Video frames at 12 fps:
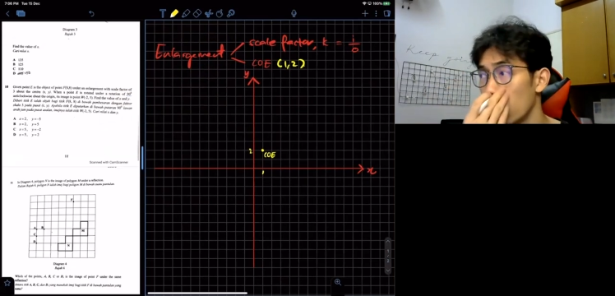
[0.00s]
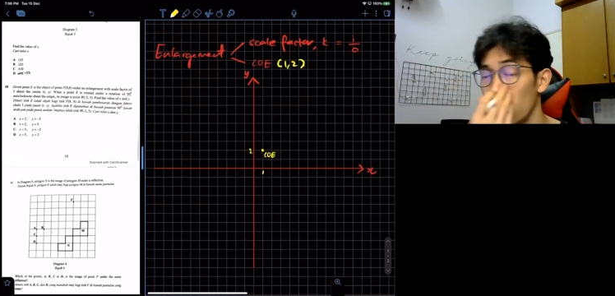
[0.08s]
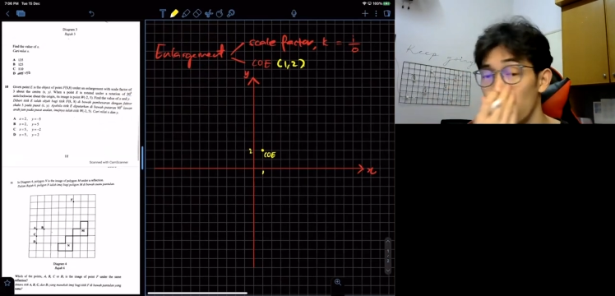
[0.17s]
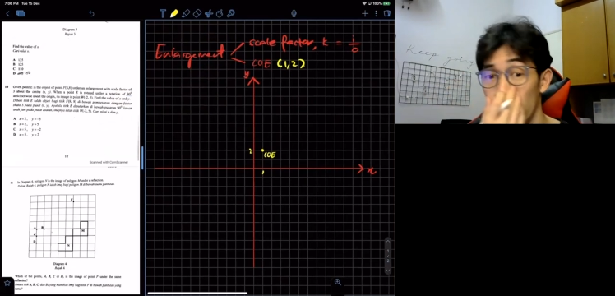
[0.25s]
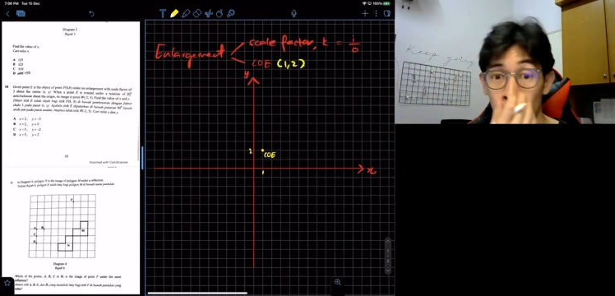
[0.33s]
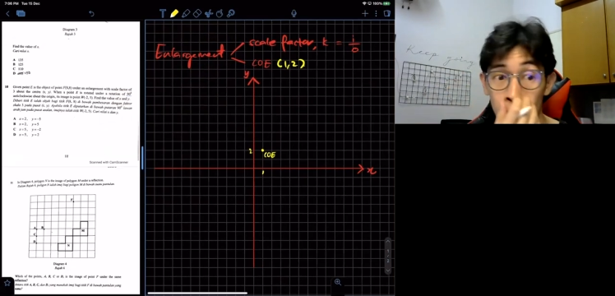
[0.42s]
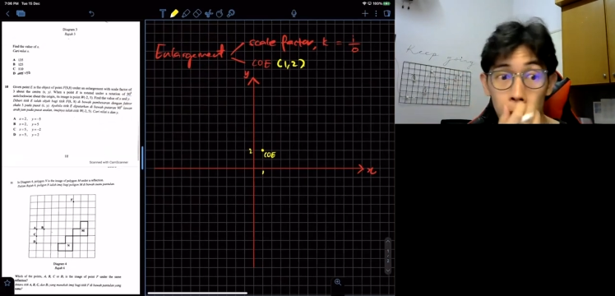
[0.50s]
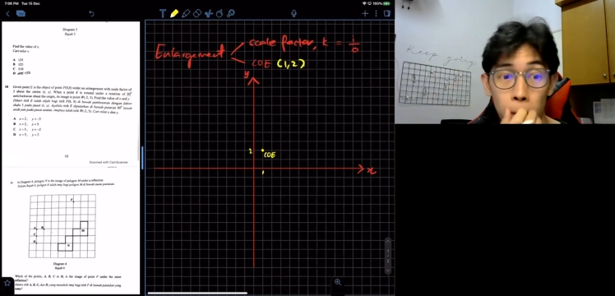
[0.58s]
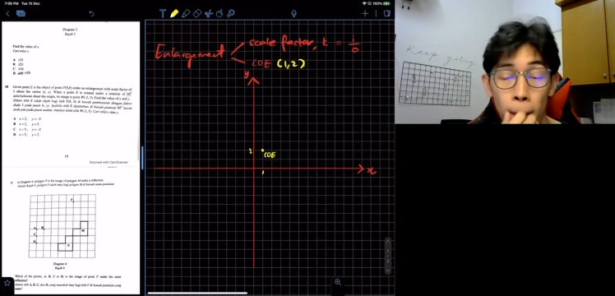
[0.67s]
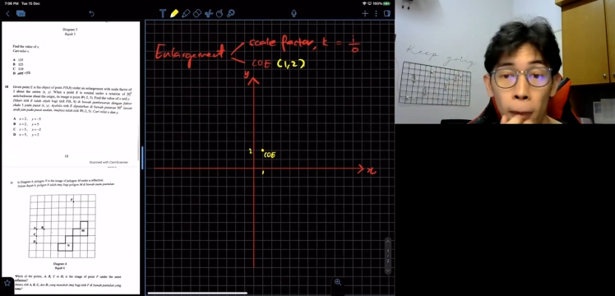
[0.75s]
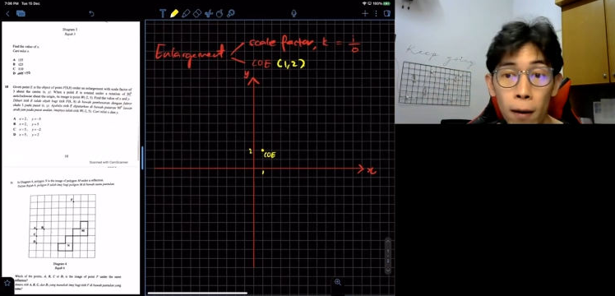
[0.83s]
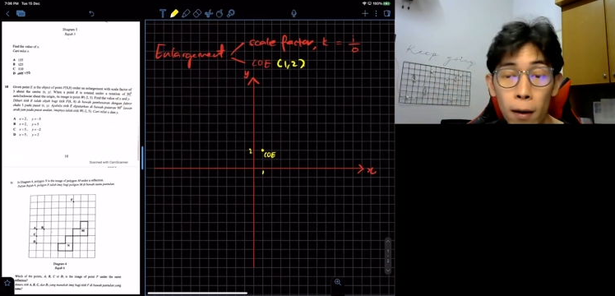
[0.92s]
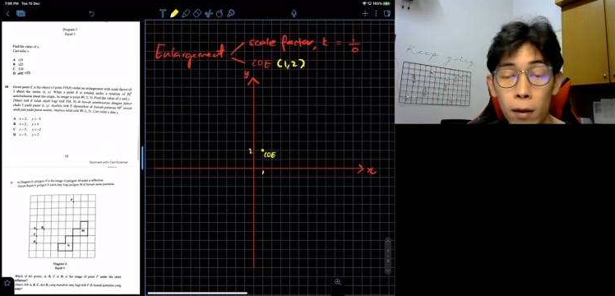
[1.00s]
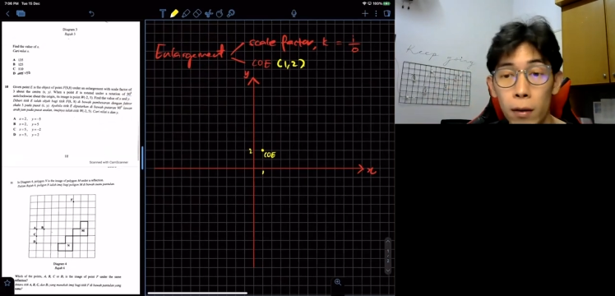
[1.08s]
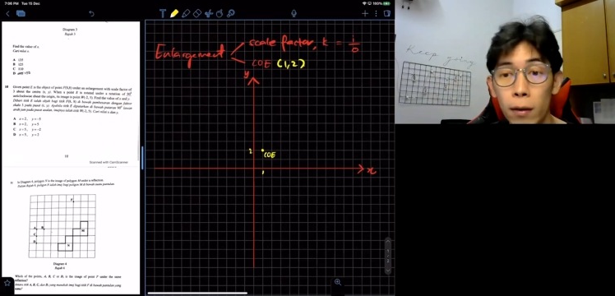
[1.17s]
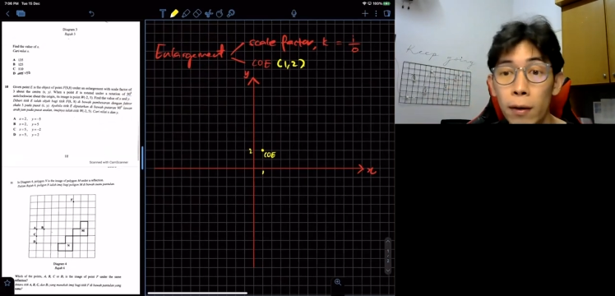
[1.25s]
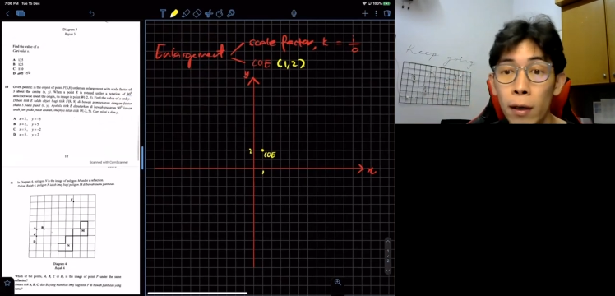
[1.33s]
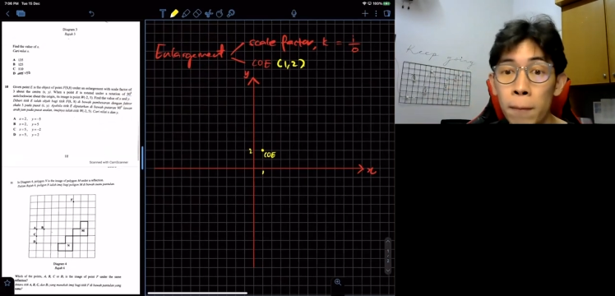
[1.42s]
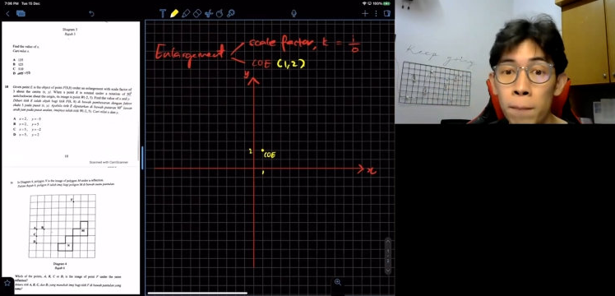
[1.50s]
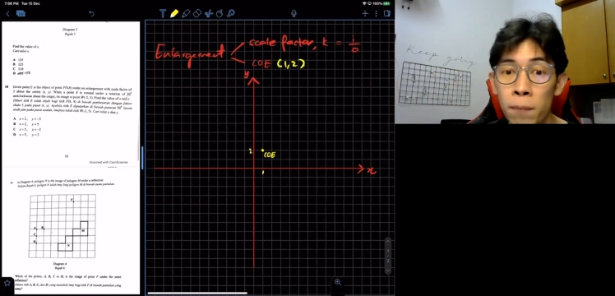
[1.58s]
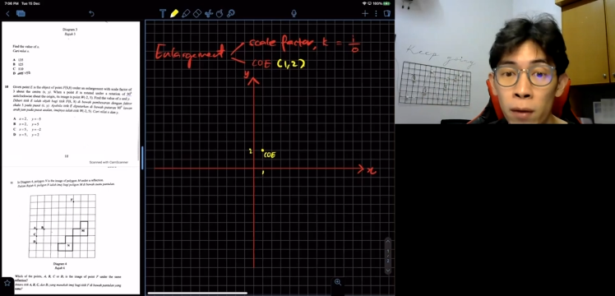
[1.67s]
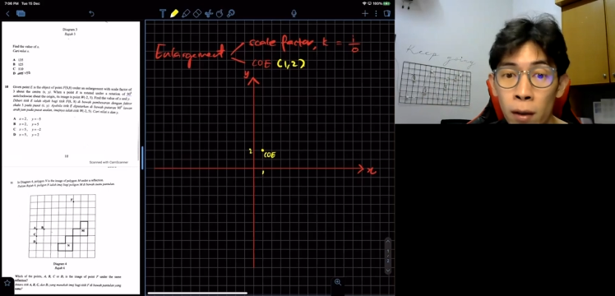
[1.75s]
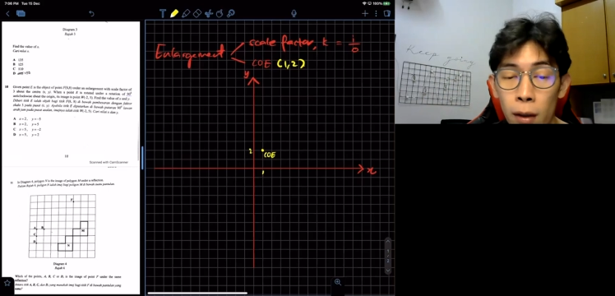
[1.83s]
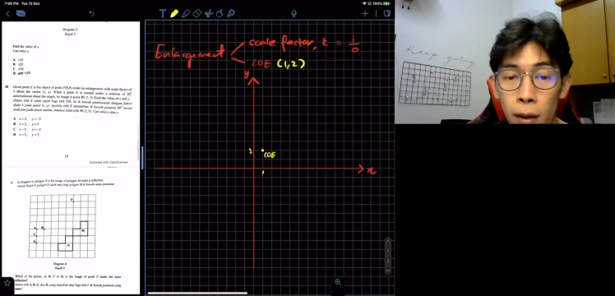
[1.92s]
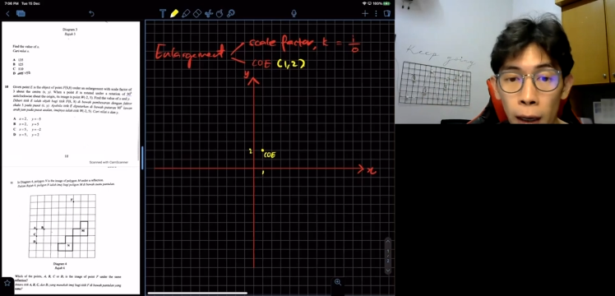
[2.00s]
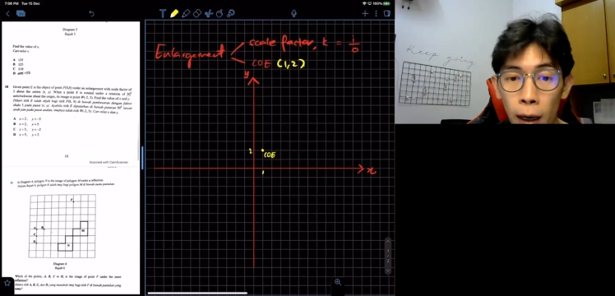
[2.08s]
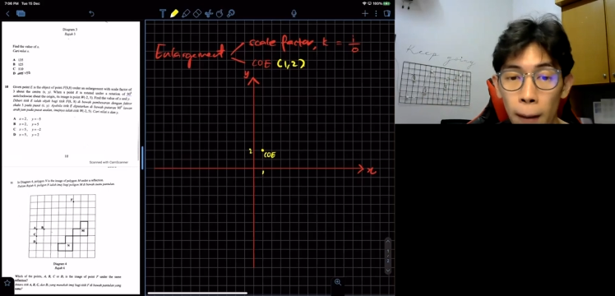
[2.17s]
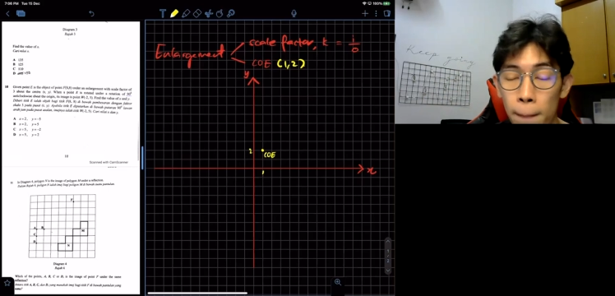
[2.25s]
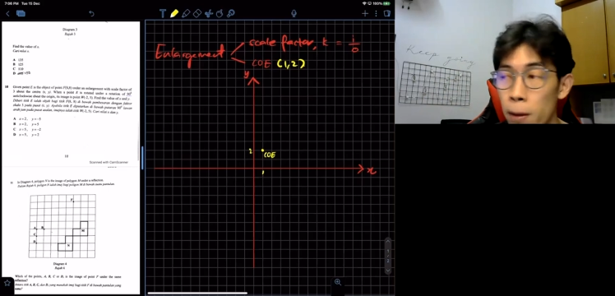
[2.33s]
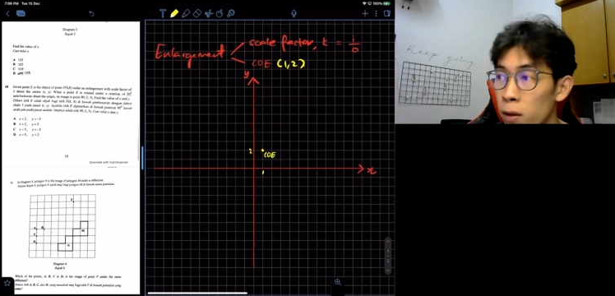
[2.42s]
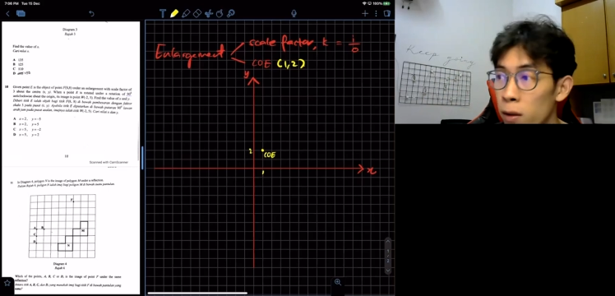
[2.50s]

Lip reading: I cannot find it. Okay, now,